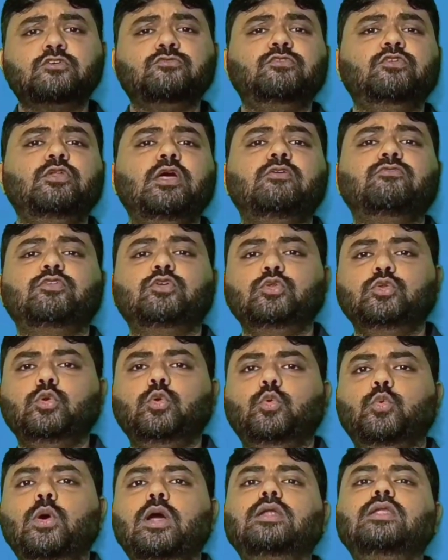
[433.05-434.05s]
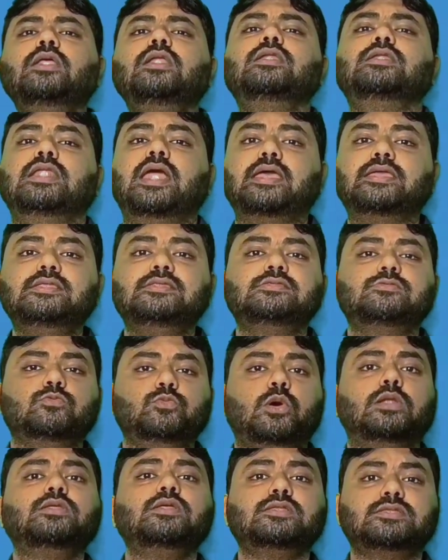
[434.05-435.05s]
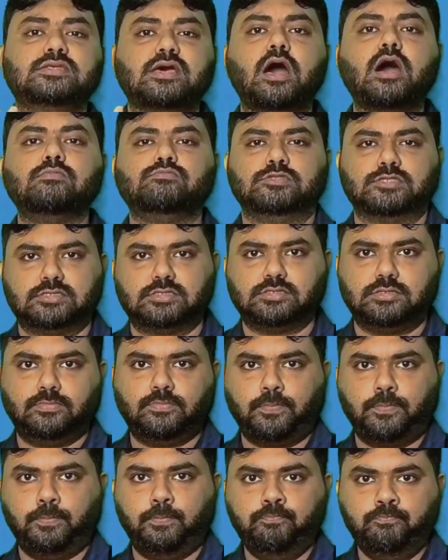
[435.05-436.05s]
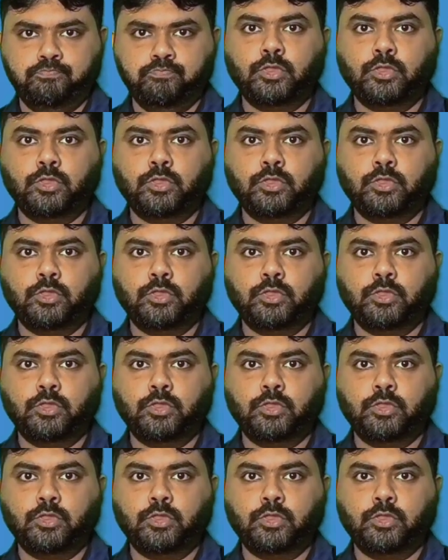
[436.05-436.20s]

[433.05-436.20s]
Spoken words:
First of all, we have to know what are terms.